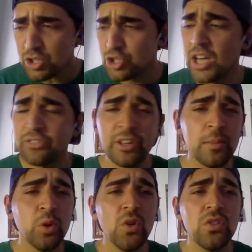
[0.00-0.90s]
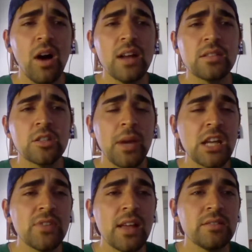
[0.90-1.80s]
she's definitely improved the losses of the
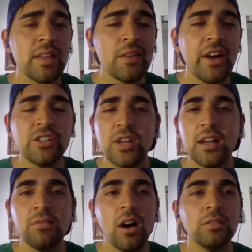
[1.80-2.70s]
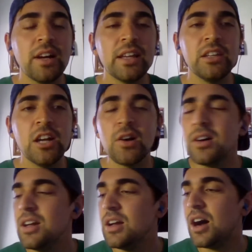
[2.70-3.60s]
Paige Van Zandt fight. She had a lot
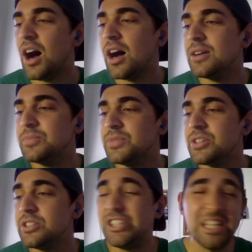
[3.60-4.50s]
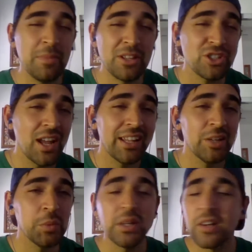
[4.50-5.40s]
of demons she had to
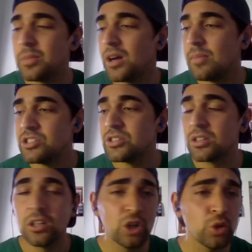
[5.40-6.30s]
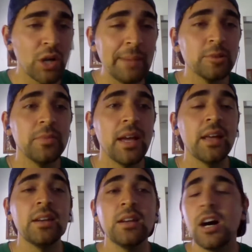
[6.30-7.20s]
get rid of, but I mean, she's a good grappler,
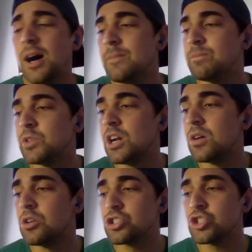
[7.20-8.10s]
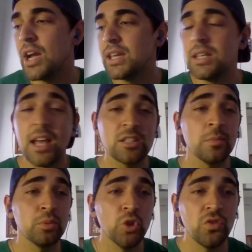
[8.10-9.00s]
man. You know, her striking has
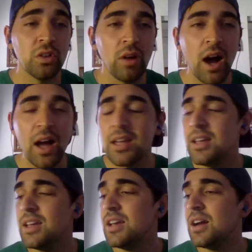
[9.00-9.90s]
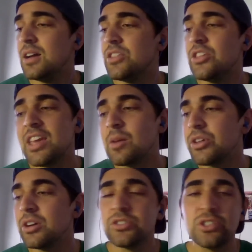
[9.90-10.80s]
improved a lot. The thing
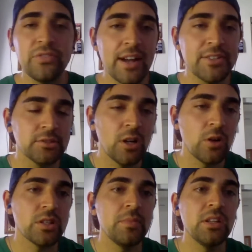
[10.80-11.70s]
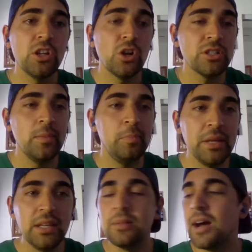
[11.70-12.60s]
with her is she fights close. I mean, you know, she
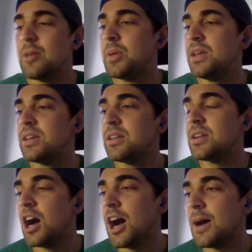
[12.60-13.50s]
beat, in my opinion,